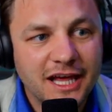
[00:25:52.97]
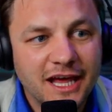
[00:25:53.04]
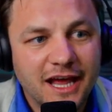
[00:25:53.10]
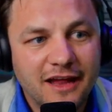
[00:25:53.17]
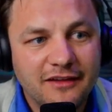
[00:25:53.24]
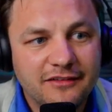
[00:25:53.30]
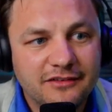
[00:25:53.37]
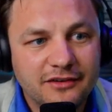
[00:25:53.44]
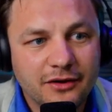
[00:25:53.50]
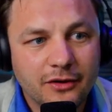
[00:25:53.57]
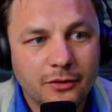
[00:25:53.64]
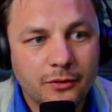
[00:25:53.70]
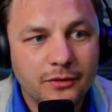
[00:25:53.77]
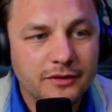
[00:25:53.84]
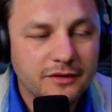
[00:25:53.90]
And
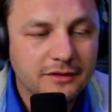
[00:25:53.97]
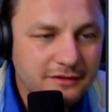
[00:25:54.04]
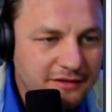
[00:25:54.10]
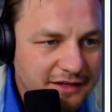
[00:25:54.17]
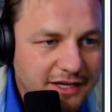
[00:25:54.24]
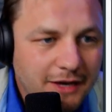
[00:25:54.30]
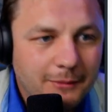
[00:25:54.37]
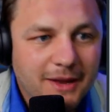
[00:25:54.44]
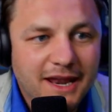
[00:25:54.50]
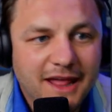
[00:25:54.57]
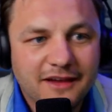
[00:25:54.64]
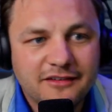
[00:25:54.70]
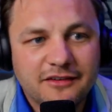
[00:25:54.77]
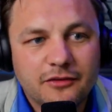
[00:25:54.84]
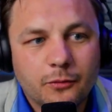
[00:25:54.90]
so to get him at
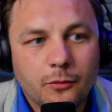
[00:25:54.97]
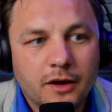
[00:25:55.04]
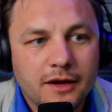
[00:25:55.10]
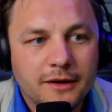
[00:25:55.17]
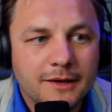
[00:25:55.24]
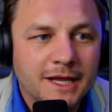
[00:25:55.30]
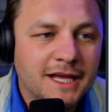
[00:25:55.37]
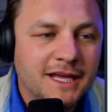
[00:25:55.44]
18-1,